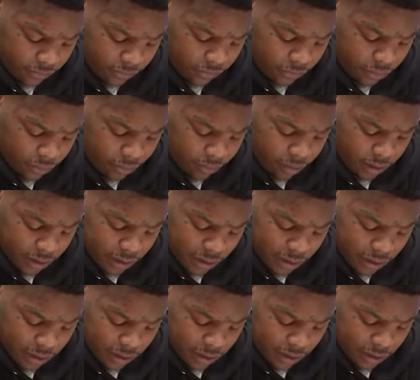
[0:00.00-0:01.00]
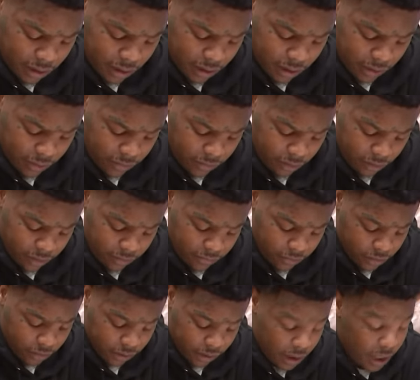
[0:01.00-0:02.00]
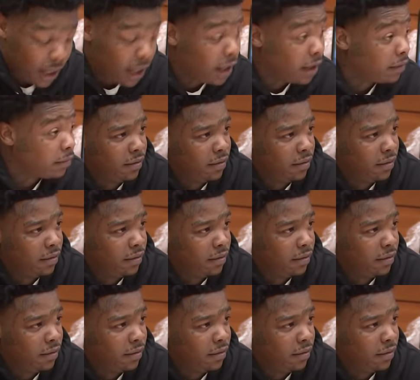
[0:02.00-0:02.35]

for blood and green for slime.